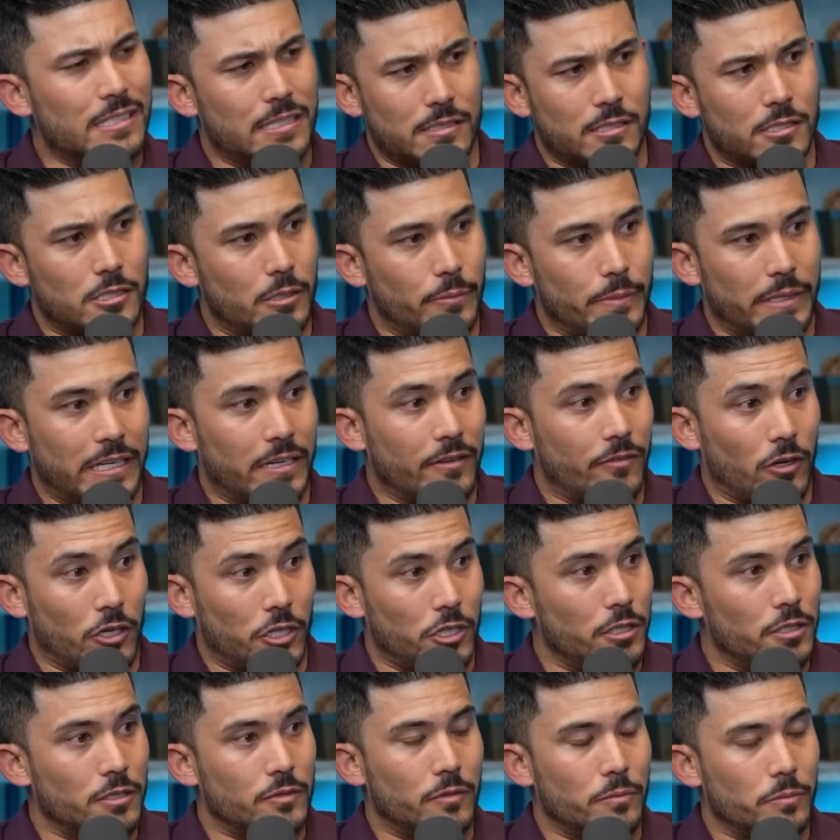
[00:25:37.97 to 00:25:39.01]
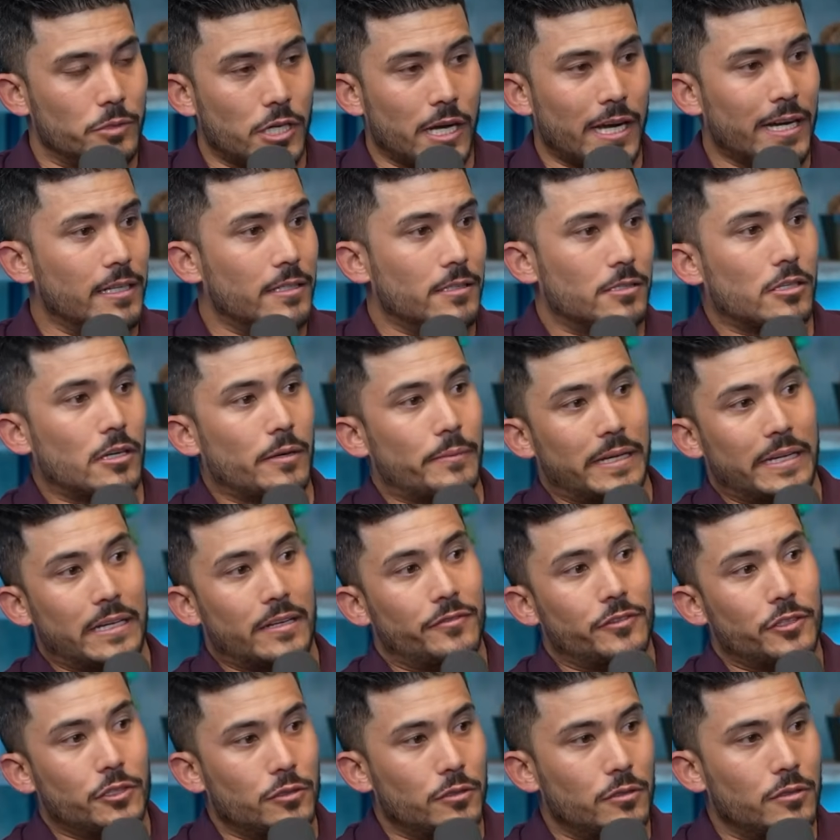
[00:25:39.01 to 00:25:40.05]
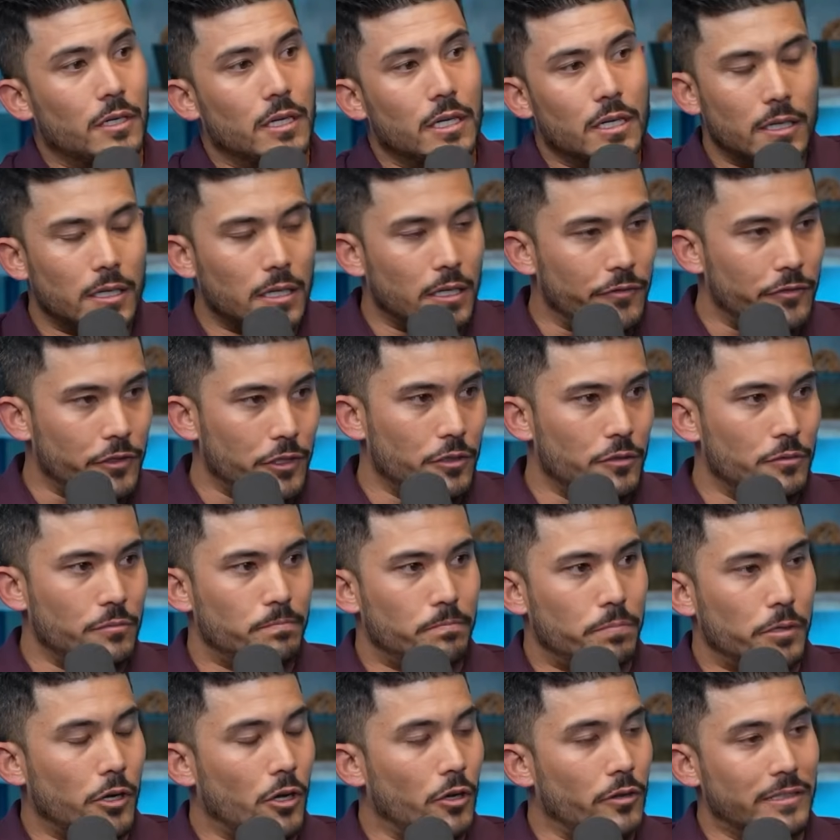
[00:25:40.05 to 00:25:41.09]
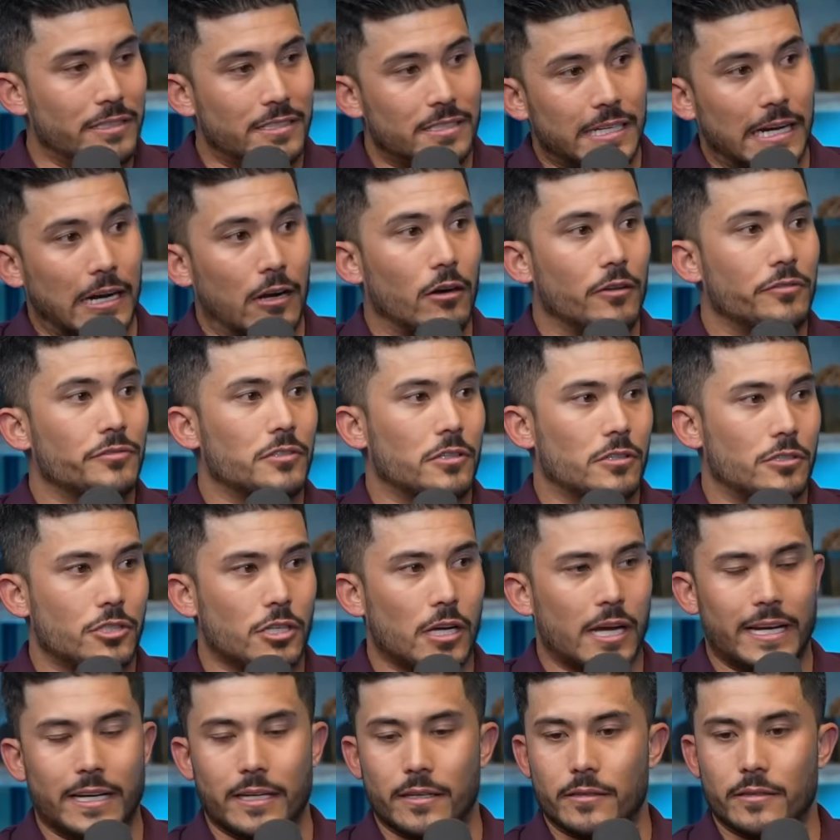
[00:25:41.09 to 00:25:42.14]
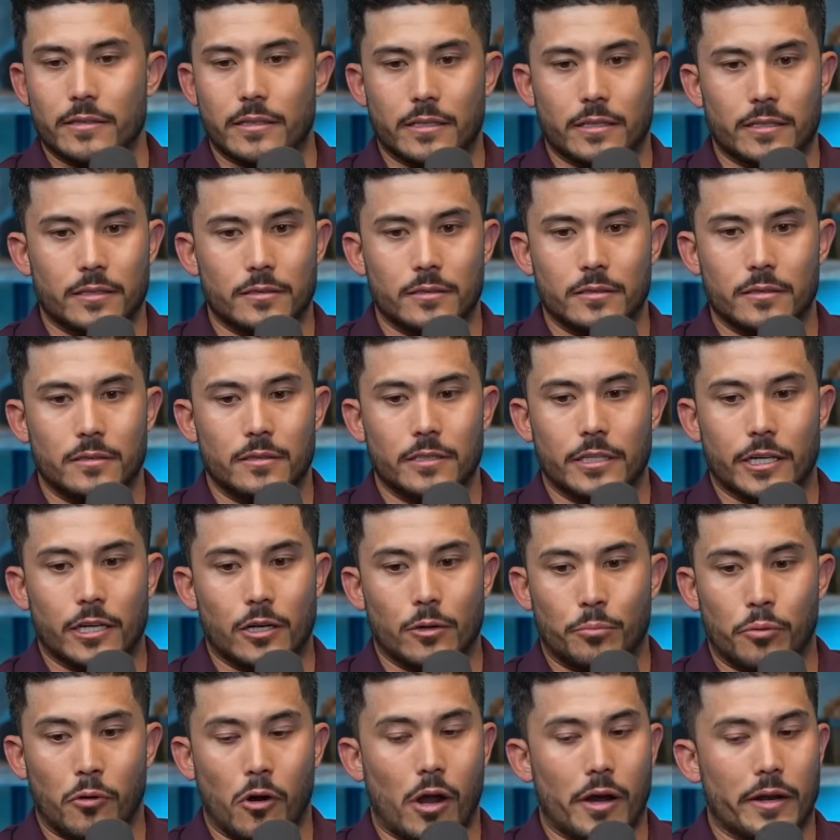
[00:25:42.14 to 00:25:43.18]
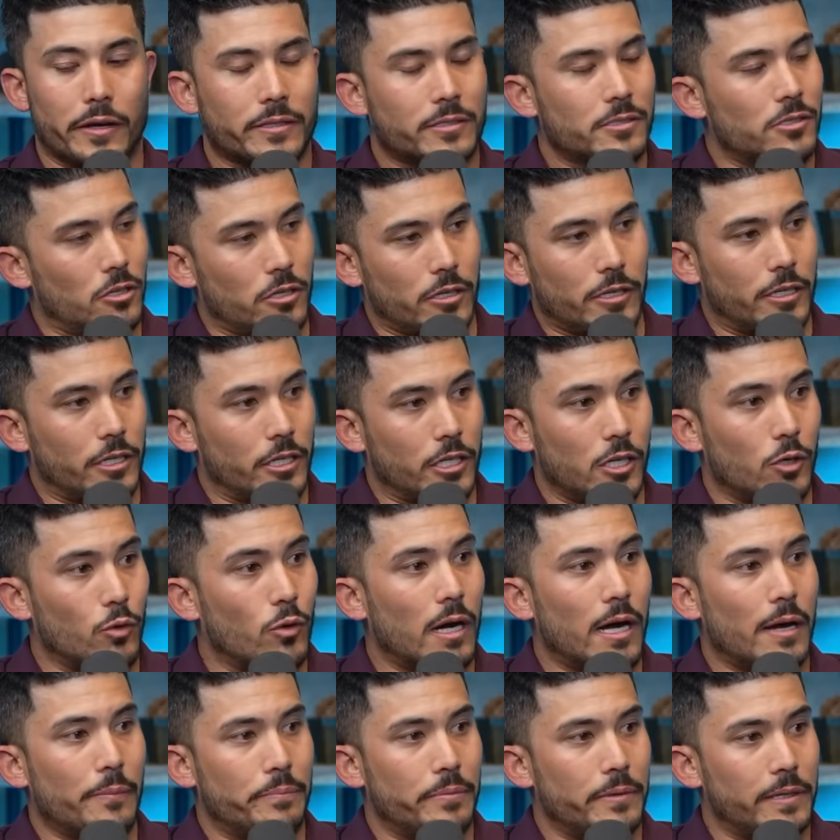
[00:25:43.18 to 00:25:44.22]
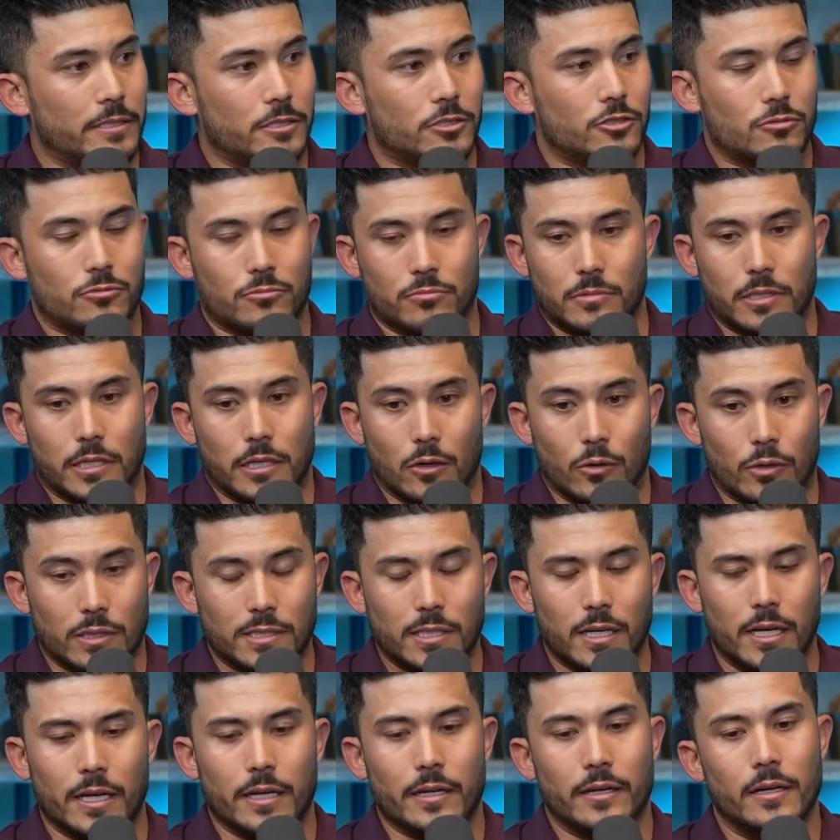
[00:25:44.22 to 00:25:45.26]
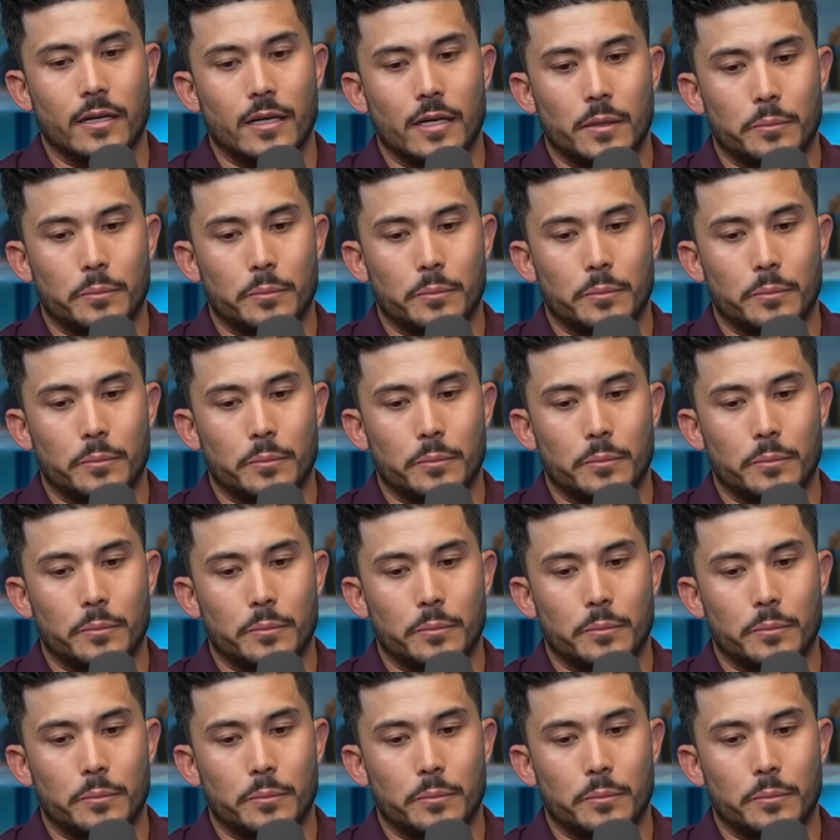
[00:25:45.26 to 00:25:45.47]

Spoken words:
gets so many of our goods from China. So, I mean, if you put all these tariffs on China, then, you know, products are going to go up, you know, a ton.